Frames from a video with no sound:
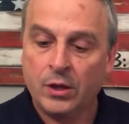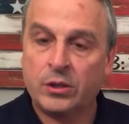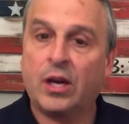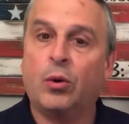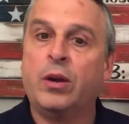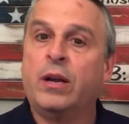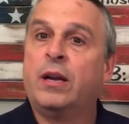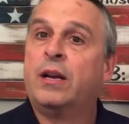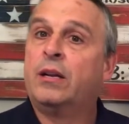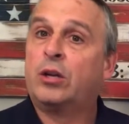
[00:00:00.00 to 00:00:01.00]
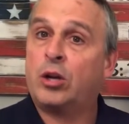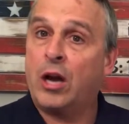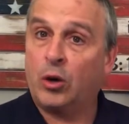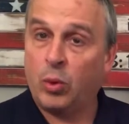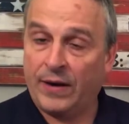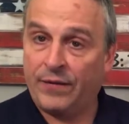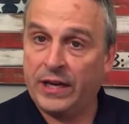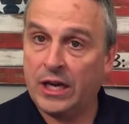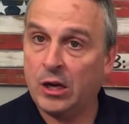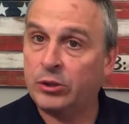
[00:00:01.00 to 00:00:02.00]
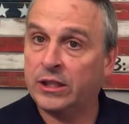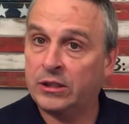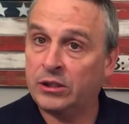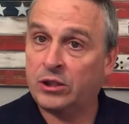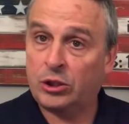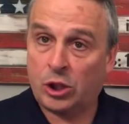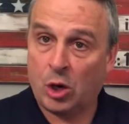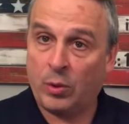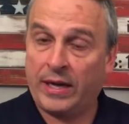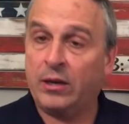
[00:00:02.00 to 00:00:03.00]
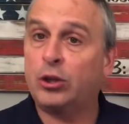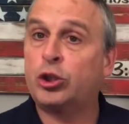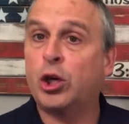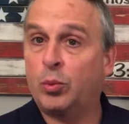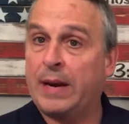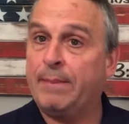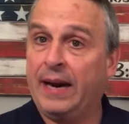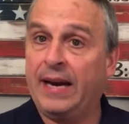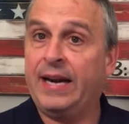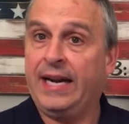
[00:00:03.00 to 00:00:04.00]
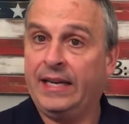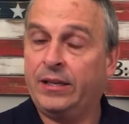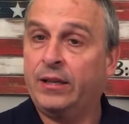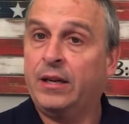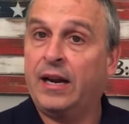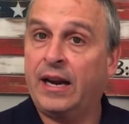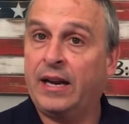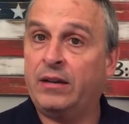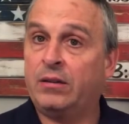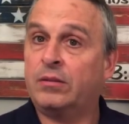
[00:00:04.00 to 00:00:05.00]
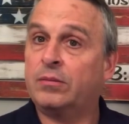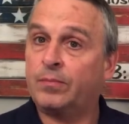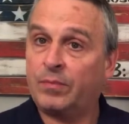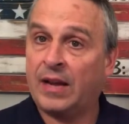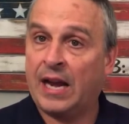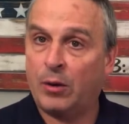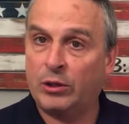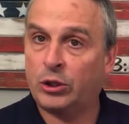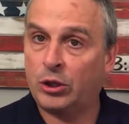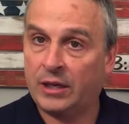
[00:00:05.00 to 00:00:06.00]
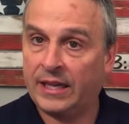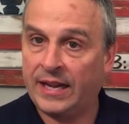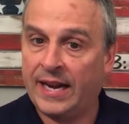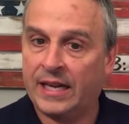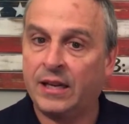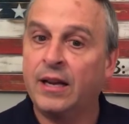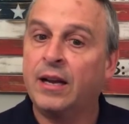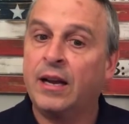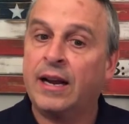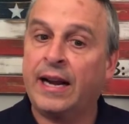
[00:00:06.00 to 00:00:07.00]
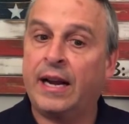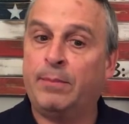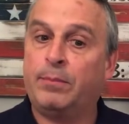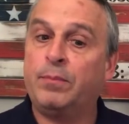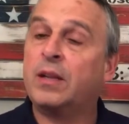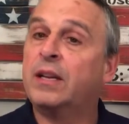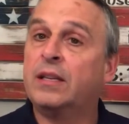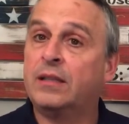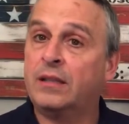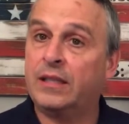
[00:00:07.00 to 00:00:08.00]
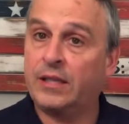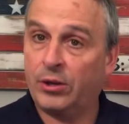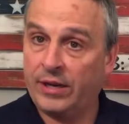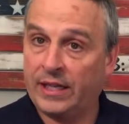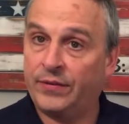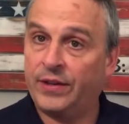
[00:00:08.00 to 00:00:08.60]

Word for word: So, a quick video just showing should we mandate and how we should look at that. And until the next